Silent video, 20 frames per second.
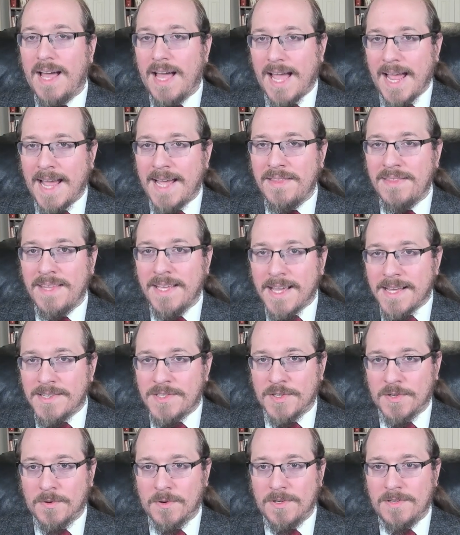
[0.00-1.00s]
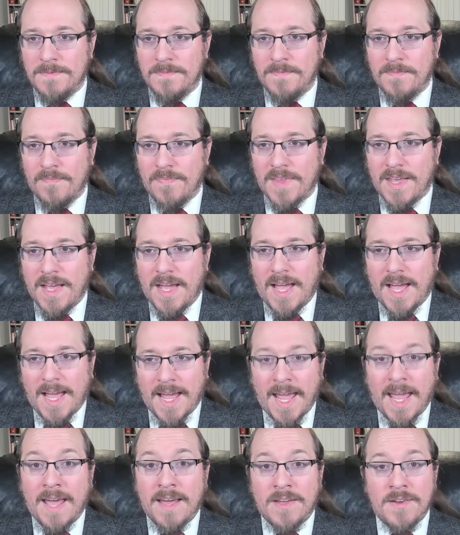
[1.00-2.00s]
and the integral.
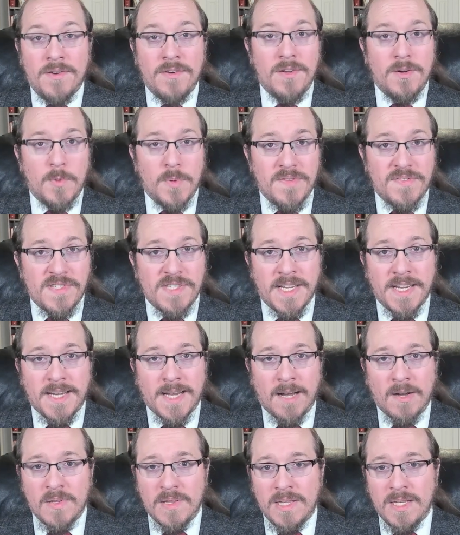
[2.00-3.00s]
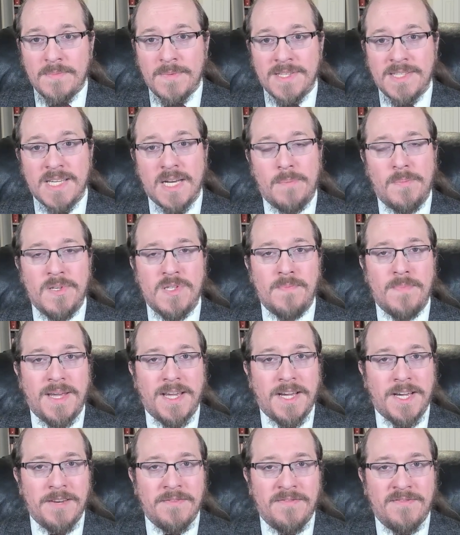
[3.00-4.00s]
And we've seen how limits help us
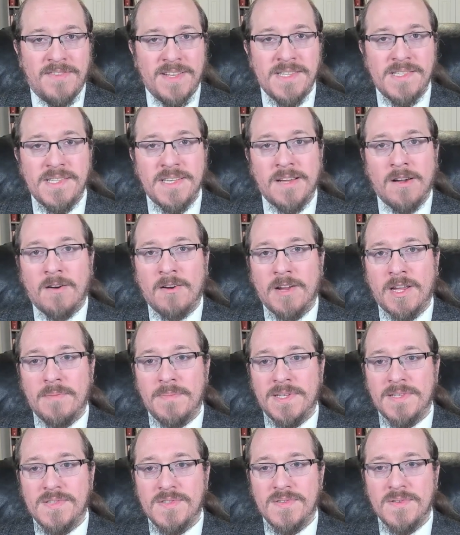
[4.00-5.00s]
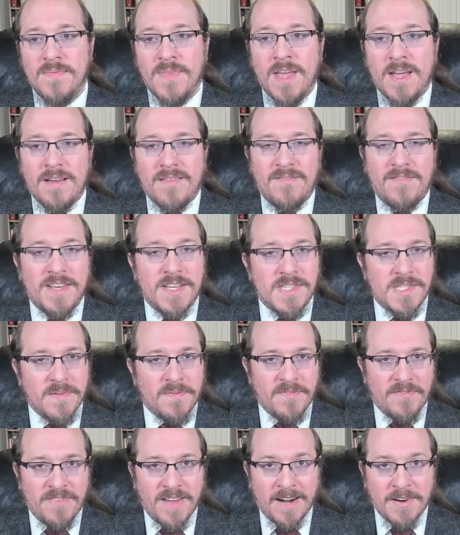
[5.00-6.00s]
make convincing arguments via
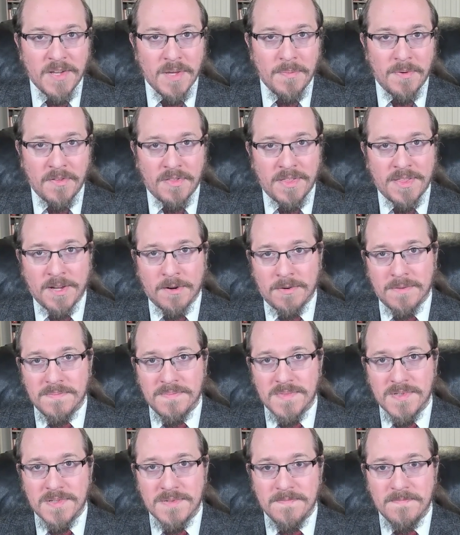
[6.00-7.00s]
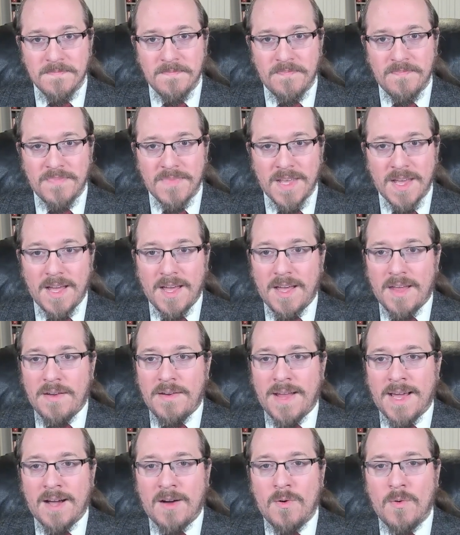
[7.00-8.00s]
some valuable theorems.
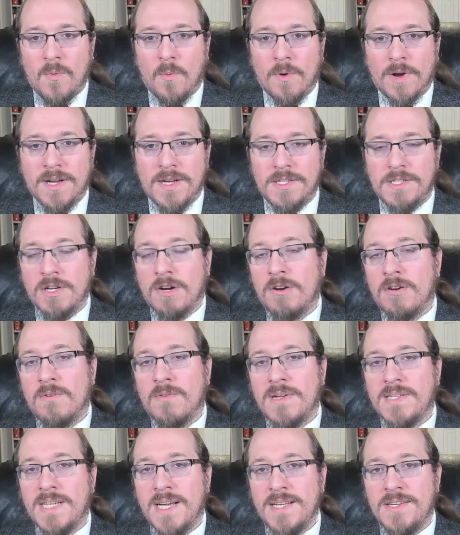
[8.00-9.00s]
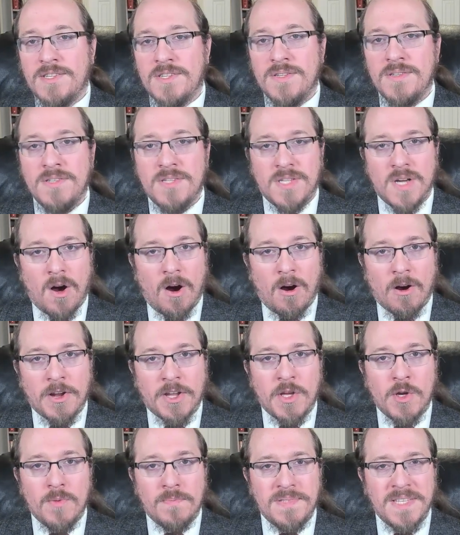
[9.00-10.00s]
Now we're going to turn our attention to
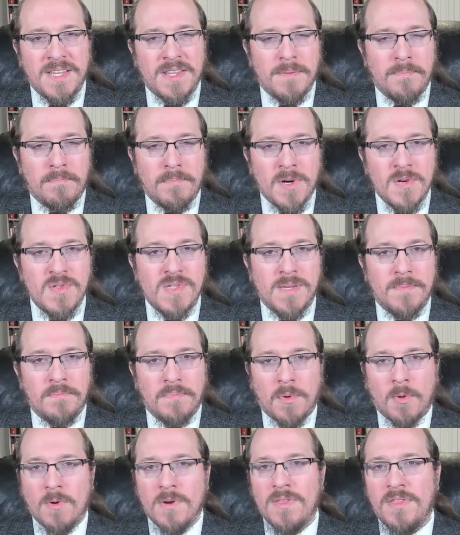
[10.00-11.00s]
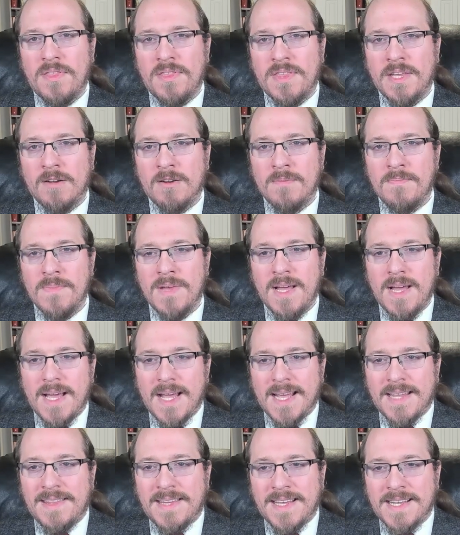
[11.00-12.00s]
arguably the most important theorem
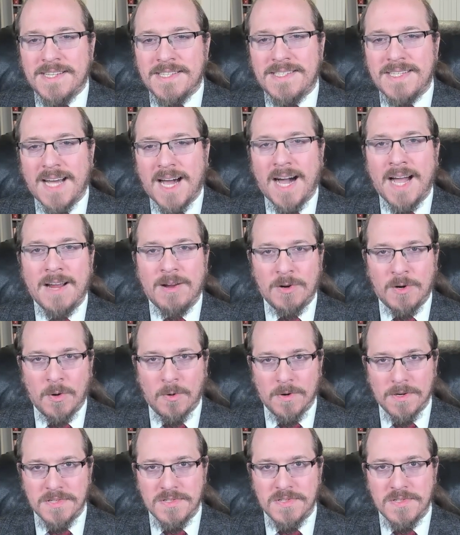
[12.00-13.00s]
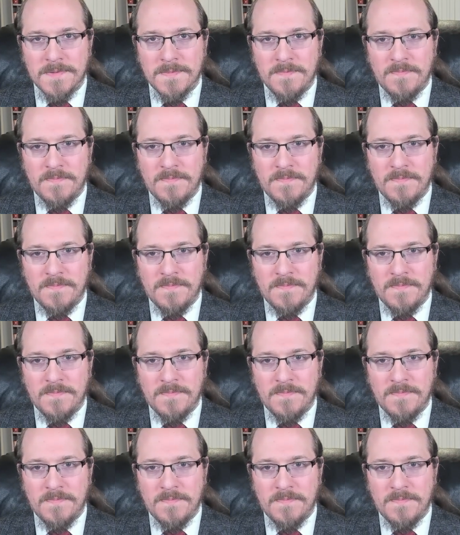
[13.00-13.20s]
in the entire course,